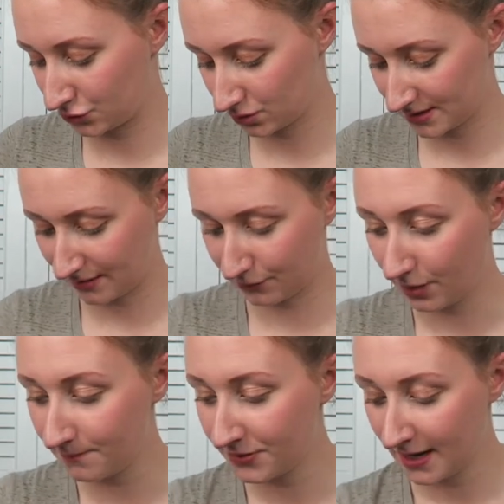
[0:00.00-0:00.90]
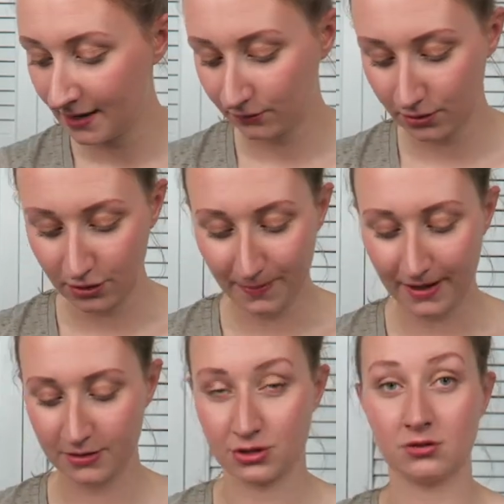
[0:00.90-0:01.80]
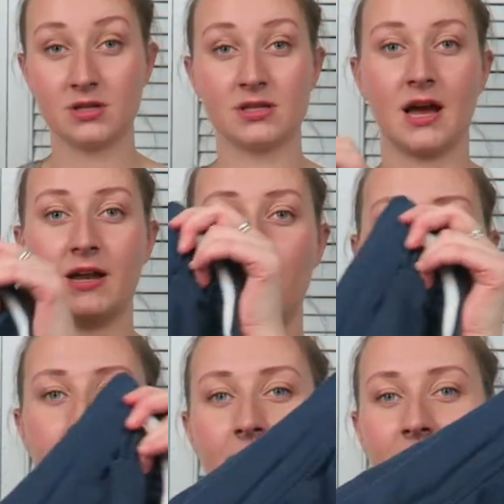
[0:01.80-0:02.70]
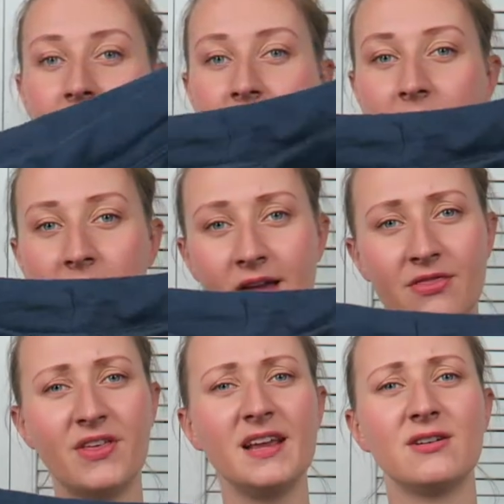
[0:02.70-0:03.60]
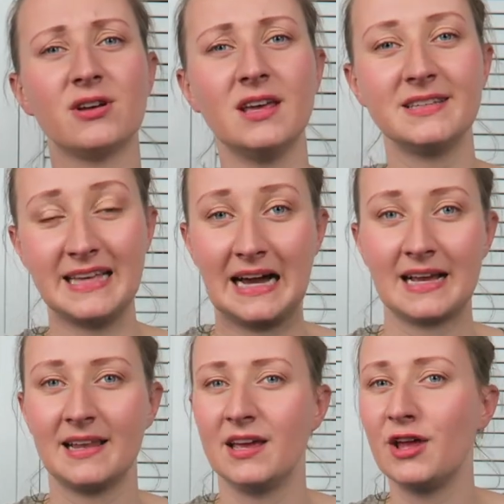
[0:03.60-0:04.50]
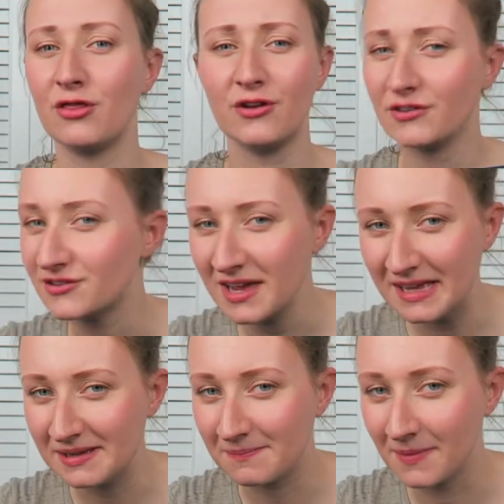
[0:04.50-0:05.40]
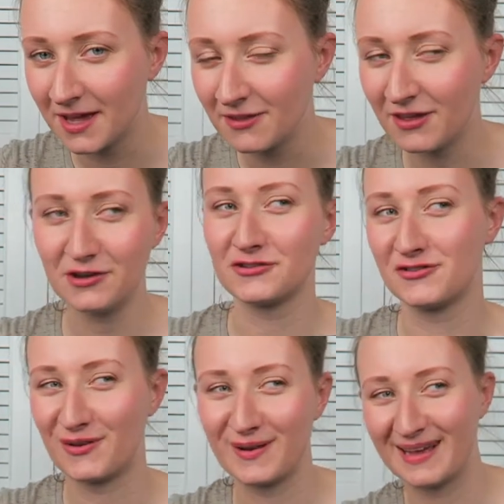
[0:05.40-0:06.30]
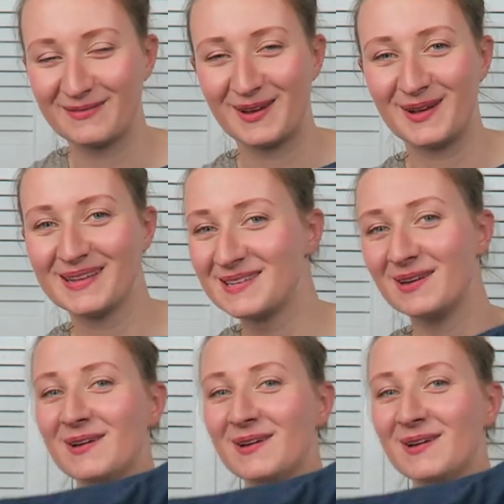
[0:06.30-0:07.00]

of shorts that I've got. I've got another pair of shorts that I know you're probably thinking, they look exactly the same. They just don't have the Hollister